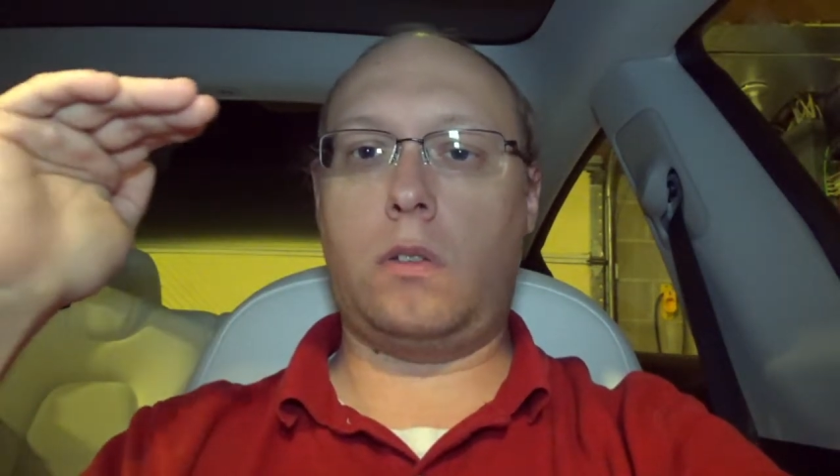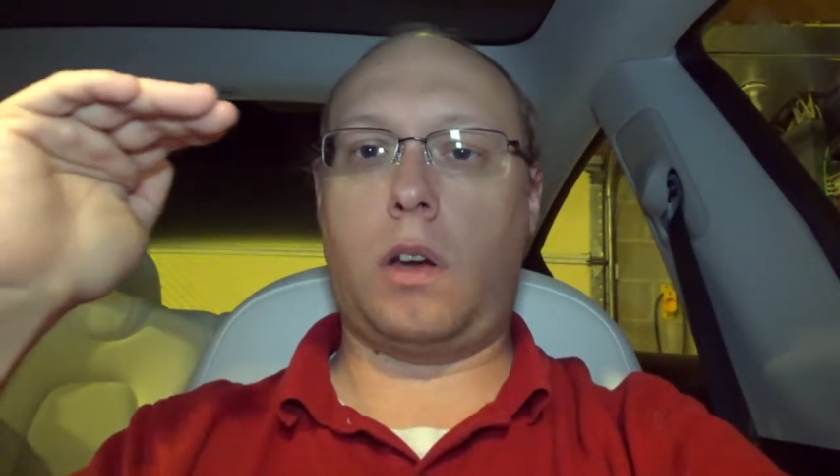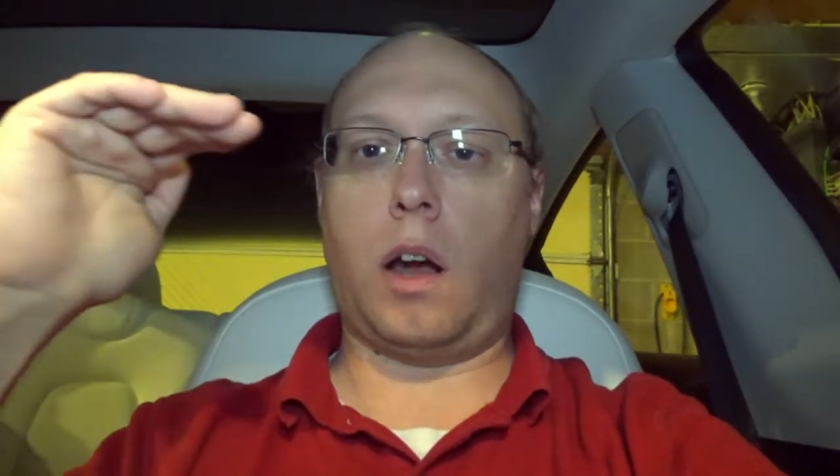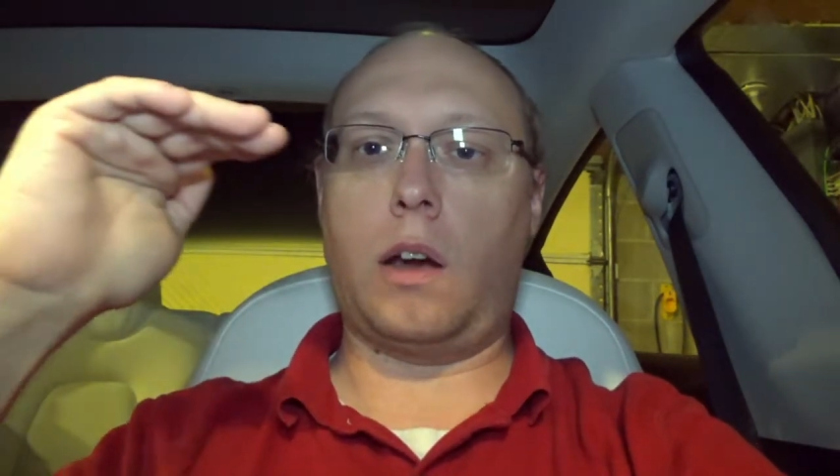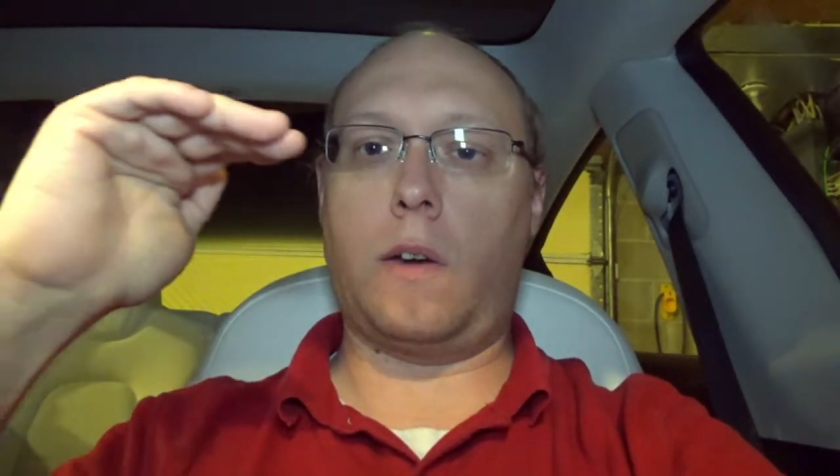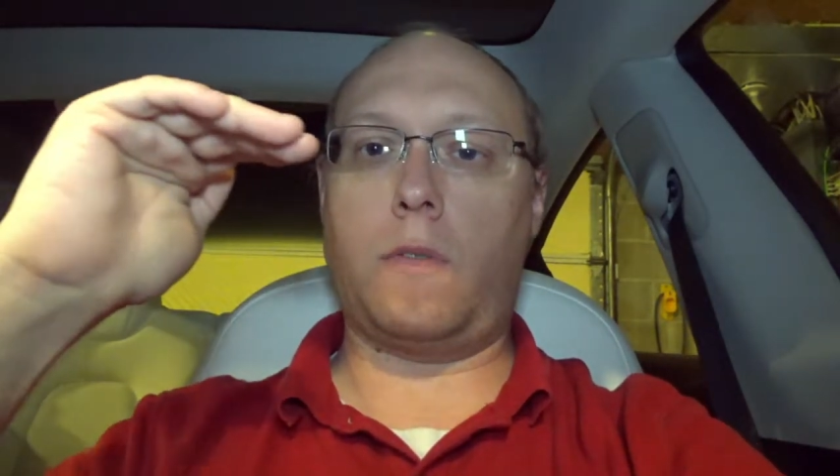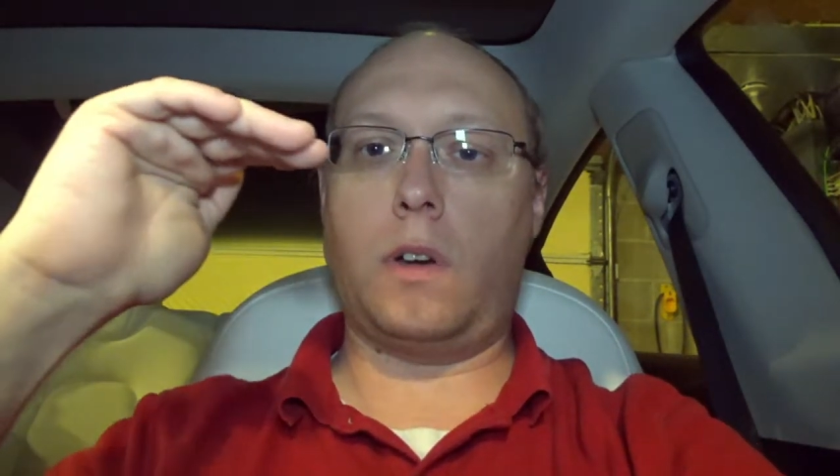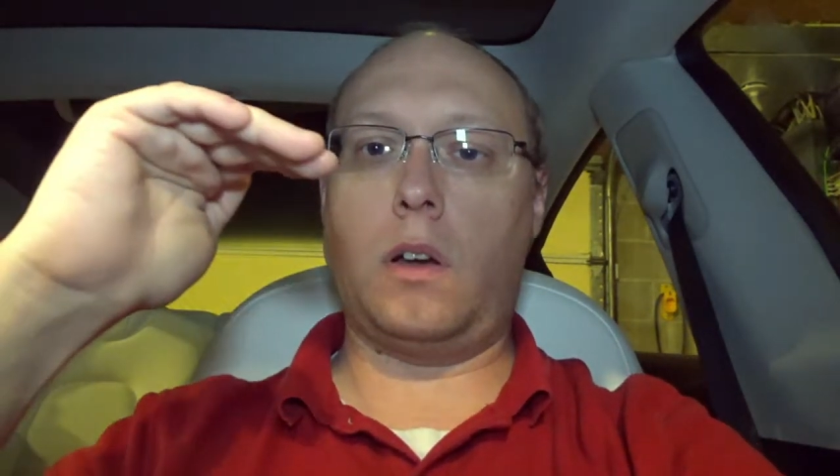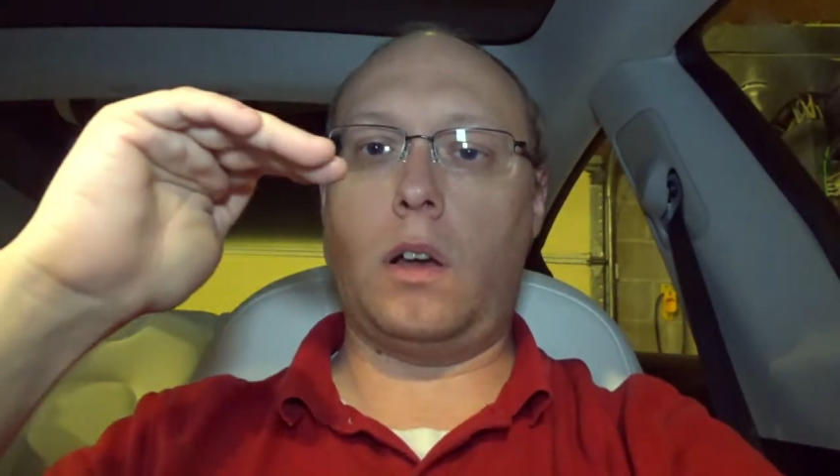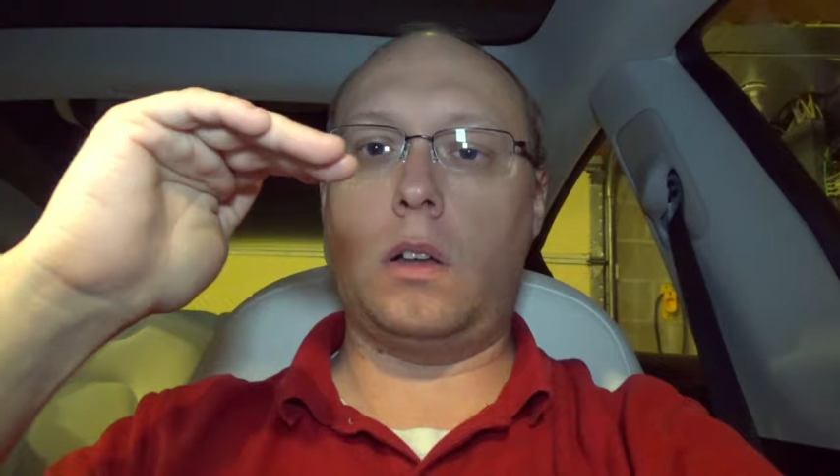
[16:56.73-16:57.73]
kind of
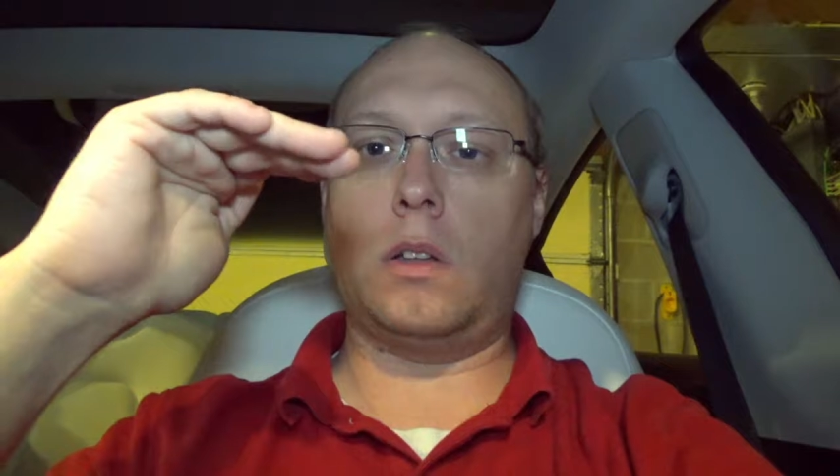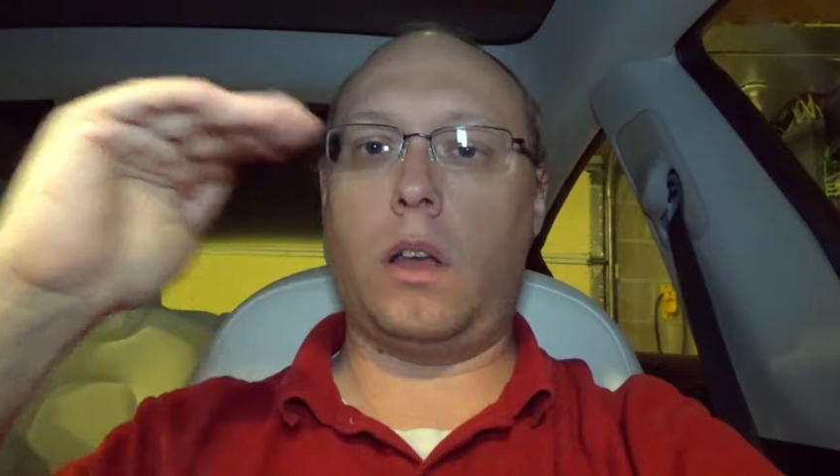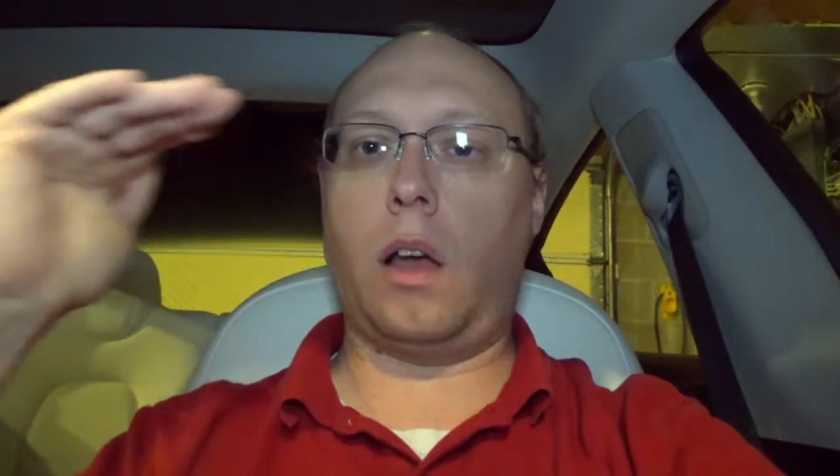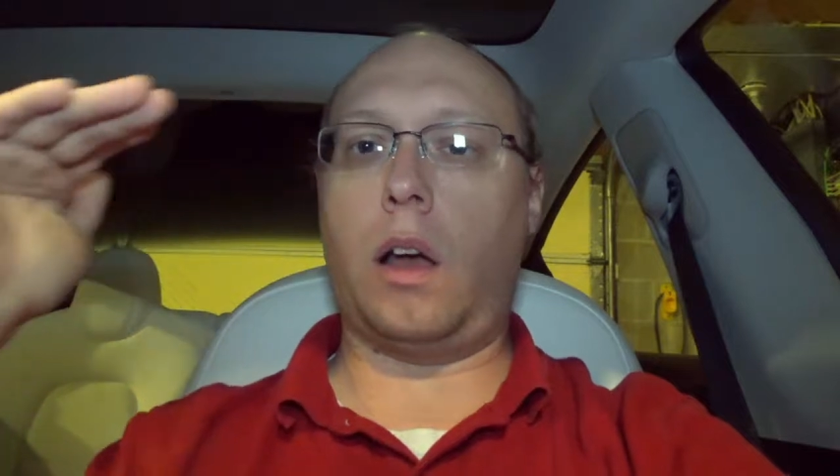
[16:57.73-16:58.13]
a